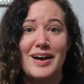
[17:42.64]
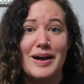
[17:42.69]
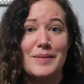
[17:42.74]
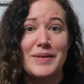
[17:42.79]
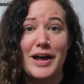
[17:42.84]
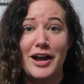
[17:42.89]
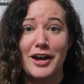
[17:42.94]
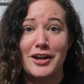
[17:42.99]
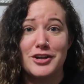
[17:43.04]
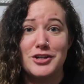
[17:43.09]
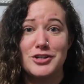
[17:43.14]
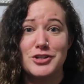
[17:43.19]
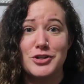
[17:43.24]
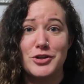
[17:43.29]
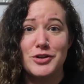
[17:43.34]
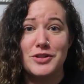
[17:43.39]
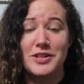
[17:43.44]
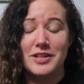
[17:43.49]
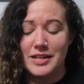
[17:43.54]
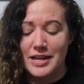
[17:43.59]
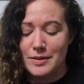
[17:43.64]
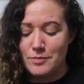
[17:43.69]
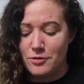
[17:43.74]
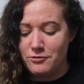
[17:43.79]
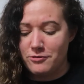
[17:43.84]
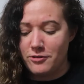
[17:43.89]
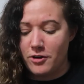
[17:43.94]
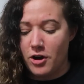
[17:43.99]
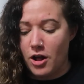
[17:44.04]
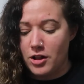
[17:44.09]
I'm not going to show you the label
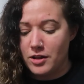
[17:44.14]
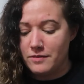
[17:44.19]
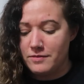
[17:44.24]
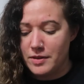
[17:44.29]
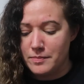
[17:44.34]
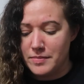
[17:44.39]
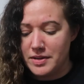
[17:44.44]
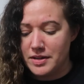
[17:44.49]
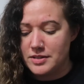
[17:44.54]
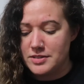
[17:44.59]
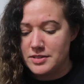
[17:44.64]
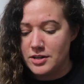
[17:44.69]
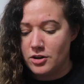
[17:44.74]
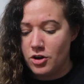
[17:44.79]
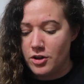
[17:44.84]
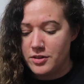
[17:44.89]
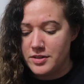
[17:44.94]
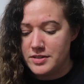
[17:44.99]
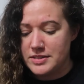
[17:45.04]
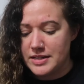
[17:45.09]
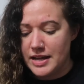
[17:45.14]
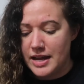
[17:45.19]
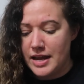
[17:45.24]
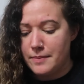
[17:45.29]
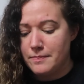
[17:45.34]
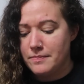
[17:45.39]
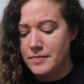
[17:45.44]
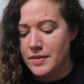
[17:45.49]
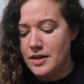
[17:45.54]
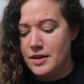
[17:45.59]
for all of them because they're all the
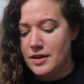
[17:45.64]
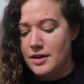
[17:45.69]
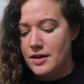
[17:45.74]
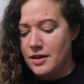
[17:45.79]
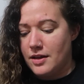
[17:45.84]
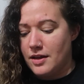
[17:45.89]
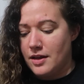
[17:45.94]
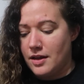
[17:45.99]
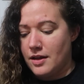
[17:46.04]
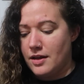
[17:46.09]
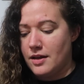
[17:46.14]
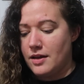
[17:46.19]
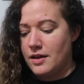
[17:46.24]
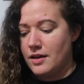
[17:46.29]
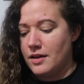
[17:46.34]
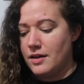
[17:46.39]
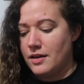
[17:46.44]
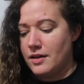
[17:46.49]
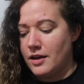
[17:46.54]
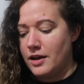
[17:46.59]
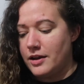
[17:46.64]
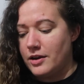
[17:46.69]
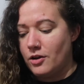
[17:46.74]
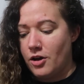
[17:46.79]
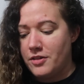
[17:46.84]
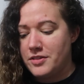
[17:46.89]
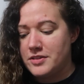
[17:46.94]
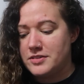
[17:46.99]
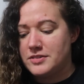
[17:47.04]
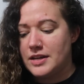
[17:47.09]
same and
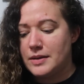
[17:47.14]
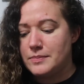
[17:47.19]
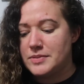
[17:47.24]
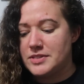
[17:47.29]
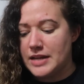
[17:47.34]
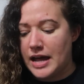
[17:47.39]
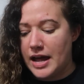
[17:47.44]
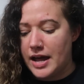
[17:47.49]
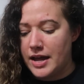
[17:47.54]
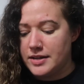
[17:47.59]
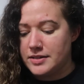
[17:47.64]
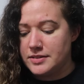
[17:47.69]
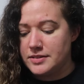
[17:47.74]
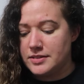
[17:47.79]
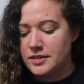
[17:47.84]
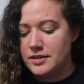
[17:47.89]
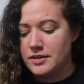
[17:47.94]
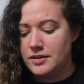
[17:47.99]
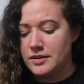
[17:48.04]
all the same size.